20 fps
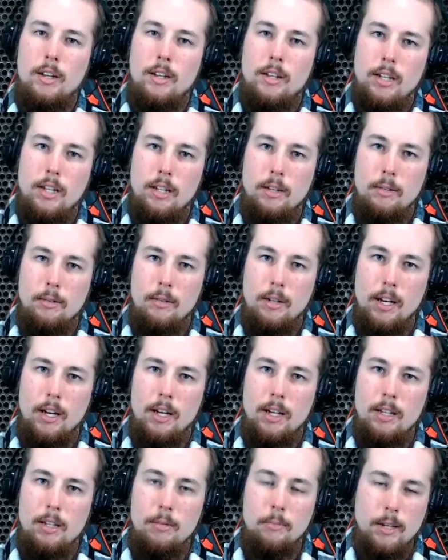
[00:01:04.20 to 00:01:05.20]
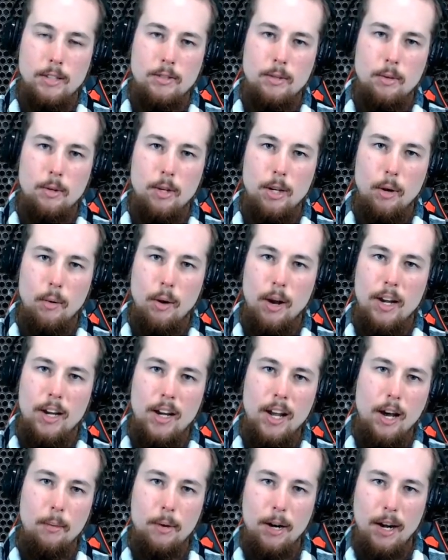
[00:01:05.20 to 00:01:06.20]
in uh, in my studio right
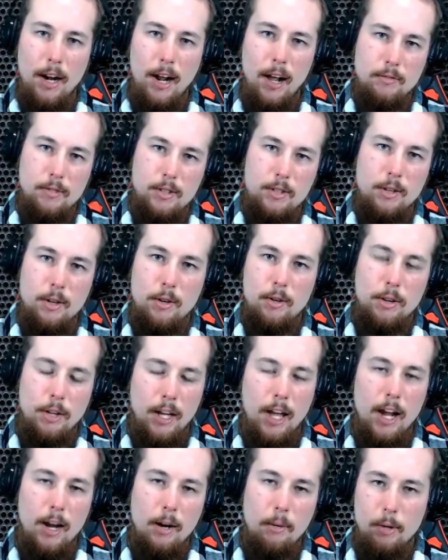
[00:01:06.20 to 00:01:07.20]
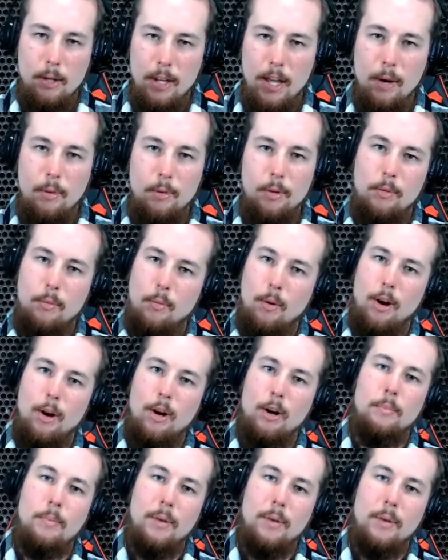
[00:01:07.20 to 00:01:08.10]
now, but I'd have to turn the camera, and that wouldn't work.